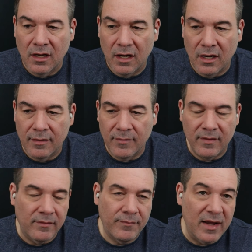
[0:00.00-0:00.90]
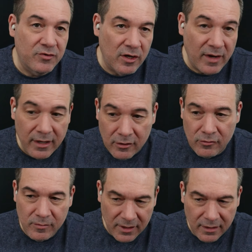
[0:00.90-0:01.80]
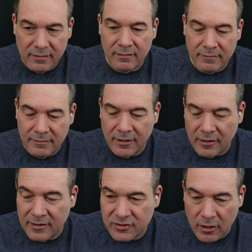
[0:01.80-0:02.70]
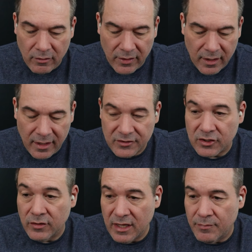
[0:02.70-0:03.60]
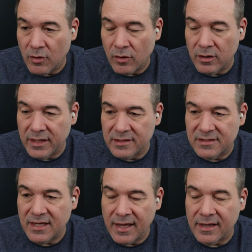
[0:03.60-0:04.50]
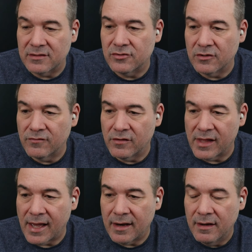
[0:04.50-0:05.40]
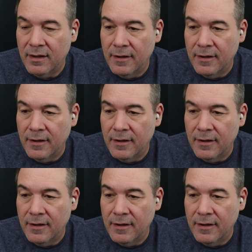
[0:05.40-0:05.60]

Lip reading: Pipe dream, I know, but let's go with it. And so epoll is the answer for that.